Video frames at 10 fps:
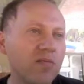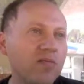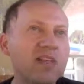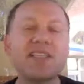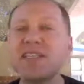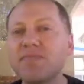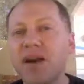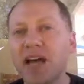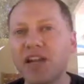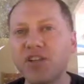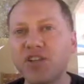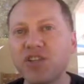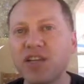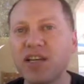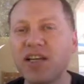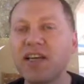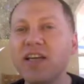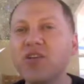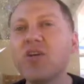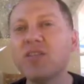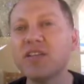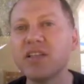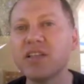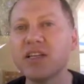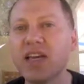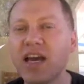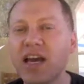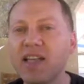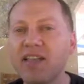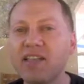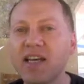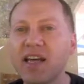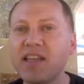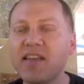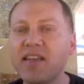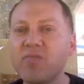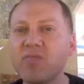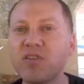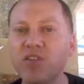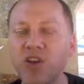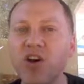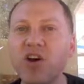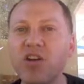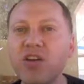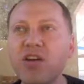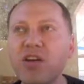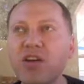risk is managed enormously, and the return,